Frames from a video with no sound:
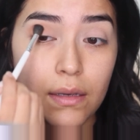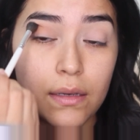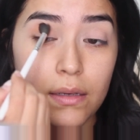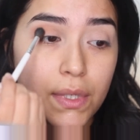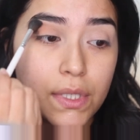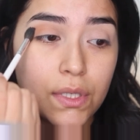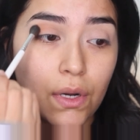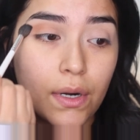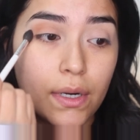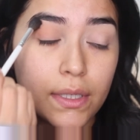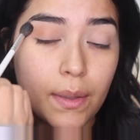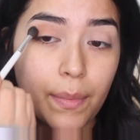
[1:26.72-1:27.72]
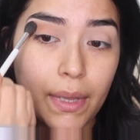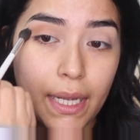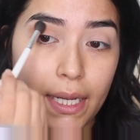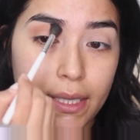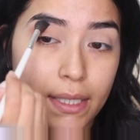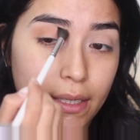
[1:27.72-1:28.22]
I'm gonna start
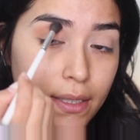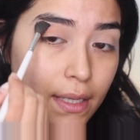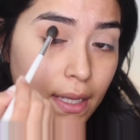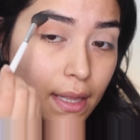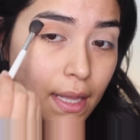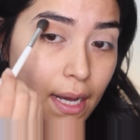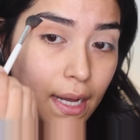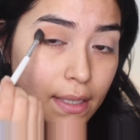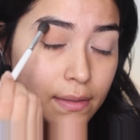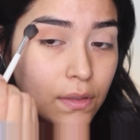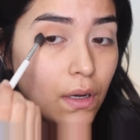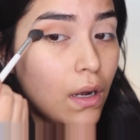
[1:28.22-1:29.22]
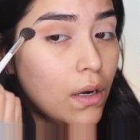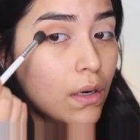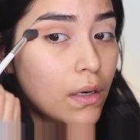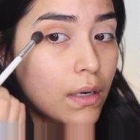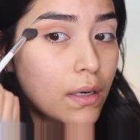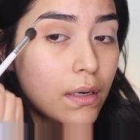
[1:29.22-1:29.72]
blending that
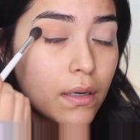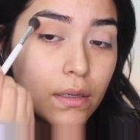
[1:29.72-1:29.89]
color